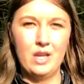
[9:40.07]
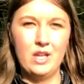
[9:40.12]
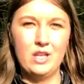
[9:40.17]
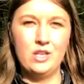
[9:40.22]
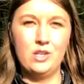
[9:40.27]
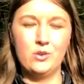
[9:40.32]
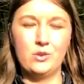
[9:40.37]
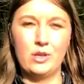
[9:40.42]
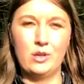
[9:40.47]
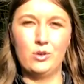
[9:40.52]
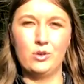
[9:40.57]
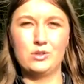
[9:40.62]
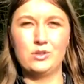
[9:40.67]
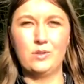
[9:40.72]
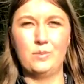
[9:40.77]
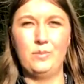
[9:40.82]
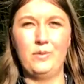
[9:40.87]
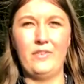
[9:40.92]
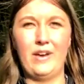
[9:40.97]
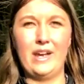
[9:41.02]
you can also
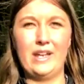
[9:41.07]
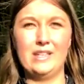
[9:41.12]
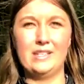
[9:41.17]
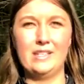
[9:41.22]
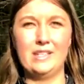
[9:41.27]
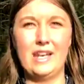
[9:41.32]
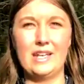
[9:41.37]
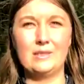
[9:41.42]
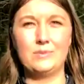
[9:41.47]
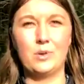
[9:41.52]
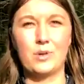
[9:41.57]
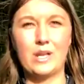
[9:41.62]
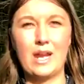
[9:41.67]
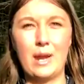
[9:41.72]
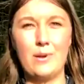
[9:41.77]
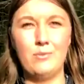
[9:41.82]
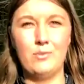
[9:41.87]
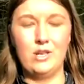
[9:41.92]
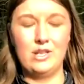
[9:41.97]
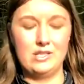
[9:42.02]
provide nest box
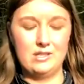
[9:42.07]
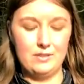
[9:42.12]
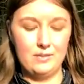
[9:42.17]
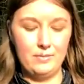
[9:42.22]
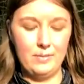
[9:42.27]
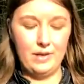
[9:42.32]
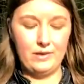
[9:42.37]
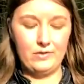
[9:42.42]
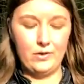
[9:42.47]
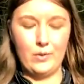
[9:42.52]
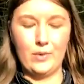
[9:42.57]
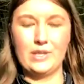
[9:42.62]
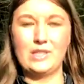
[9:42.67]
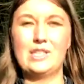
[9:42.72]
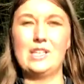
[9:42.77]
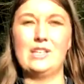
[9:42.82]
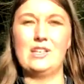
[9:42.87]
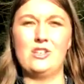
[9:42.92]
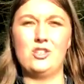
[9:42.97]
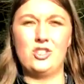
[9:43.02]
cameras. But if you
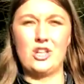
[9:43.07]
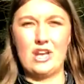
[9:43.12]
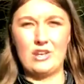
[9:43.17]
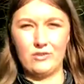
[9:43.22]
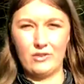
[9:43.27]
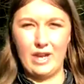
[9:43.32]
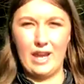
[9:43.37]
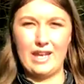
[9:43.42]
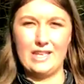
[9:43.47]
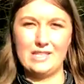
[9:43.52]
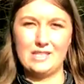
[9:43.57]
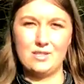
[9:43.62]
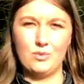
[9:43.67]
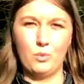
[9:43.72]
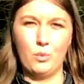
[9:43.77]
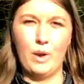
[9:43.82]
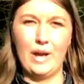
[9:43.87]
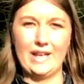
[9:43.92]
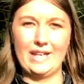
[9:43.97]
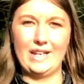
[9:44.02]
wanted a generalised
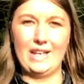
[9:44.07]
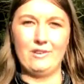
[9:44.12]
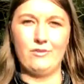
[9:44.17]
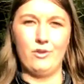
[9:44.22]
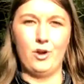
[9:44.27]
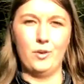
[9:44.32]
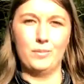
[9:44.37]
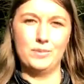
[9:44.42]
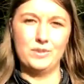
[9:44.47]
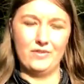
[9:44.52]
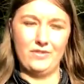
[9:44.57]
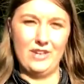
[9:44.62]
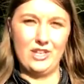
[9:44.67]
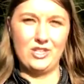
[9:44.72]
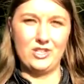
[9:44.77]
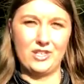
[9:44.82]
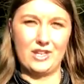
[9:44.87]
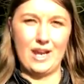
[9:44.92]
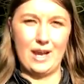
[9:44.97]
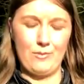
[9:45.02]
wildlife
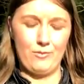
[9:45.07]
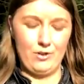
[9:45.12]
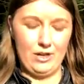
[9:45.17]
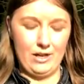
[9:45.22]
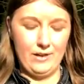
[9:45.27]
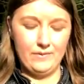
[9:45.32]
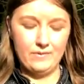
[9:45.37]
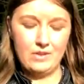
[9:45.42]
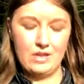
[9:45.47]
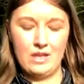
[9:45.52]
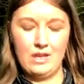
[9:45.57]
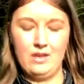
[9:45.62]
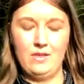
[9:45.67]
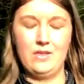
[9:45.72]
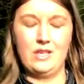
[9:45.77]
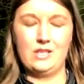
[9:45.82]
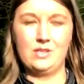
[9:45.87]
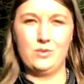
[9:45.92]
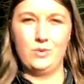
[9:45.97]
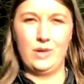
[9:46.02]
observation camera,
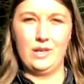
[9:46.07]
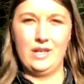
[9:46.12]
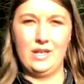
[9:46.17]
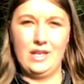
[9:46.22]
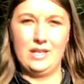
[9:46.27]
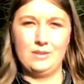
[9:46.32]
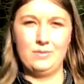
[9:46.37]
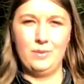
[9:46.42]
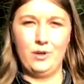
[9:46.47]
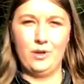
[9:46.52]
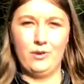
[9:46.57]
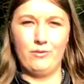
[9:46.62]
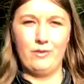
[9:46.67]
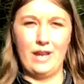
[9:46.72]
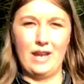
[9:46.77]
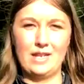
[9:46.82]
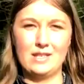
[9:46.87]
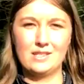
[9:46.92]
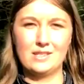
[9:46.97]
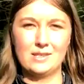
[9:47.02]
this one is
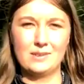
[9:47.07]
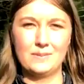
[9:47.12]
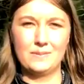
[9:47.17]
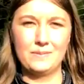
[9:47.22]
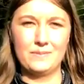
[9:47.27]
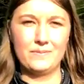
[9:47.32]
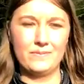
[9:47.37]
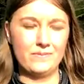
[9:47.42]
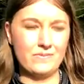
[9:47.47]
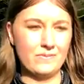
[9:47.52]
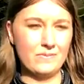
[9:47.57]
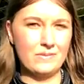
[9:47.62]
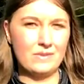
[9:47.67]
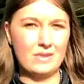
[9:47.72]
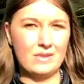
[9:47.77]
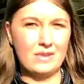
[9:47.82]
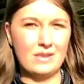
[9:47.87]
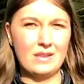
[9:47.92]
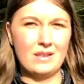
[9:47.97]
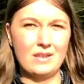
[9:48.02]
perfect.
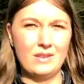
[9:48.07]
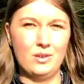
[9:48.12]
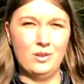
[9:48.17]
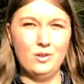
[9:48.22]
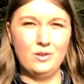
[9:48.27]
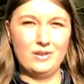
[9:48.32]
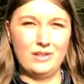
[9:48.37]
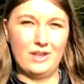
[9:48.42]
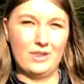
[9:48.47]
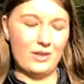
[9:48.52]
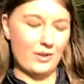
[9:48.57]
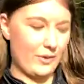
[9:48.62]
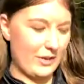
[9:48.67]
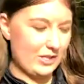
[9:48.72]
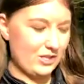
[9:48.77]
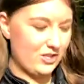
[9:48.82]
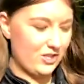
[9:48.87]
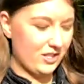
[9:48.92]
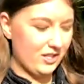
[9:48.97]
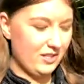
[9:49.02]
Oh, another
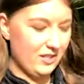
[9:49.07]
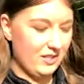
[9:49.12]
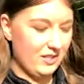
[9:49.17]
question.